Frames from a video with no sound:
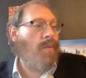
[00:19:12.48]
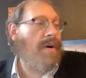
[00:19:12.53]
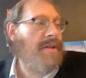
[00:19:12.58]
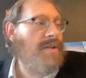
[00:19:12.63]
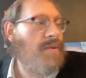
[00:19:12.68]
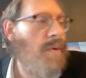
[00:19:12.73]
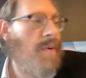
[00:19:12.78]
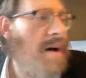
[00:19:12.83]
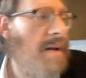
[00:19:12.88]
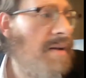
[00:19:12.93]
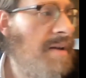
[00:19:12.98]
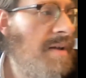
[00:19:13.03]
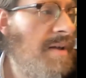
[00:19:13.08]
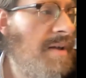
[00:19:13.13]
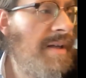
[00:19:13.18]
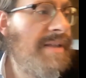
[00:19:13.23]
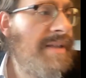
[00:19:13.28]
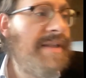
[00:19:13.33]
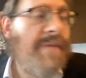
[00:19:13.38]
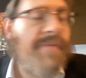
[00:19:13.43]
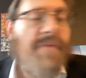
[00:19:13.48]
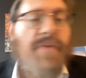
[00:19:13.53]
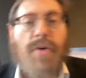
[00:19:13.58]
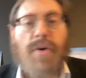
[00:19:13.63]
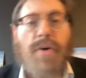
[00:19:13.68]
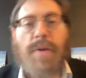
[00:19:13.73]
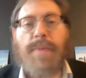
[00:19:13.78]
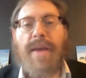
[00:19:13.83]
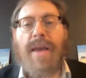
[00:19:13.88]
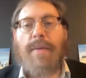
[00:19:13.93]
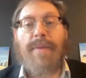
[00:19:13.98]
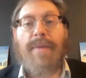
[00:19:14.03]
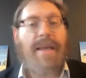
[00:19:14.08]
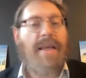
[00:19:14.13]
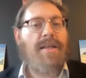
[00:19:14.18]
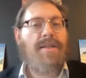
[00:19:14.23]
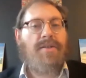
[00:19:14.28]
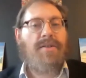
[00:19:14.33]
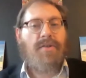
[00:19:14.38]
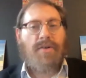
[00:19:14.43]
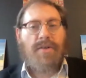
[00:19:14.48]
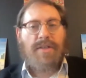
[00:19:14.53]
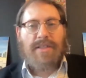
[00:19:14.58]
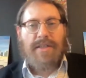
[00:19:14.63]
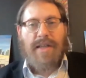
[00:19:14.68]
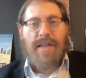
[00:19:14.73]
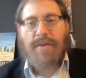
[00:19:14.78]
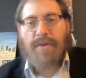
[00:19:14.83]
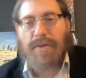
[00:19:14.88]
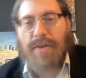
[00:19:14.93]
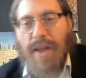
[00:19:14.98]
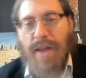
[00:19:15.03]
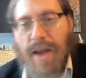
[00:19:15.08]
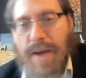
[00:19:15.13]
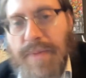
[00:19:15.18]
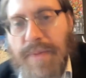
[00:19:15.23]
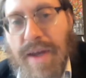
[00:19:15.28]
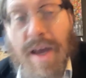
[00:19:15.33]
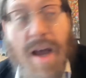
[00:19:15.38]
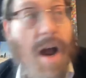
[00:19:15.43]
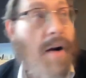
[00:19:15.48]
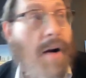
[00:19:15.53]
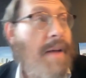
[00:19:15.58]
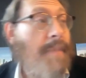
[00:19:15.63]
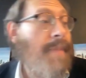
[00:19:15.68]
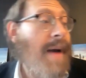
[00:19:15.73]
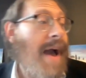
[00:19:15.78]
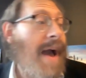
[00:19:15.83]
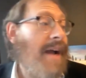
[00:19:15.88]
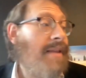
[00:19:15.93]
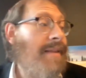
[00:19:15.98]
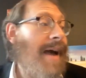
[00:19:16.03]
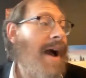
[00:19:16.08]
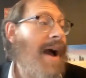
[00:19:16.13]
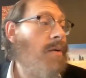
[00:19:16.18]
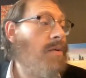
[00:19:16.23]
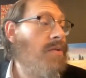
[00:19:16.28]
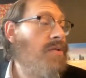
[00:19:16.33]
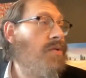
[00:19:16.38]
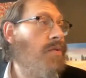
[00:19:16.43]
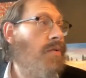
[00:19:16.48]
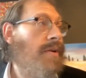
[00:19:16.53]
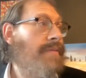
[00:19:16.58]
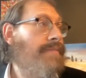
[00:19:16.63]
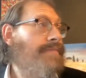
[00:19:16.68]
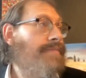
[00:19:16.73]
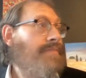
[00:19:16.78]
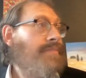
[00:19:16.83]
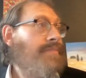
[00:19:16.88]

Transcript: the word as well, 7.30 p.m. Eastern Standard Time. All right, back to our story.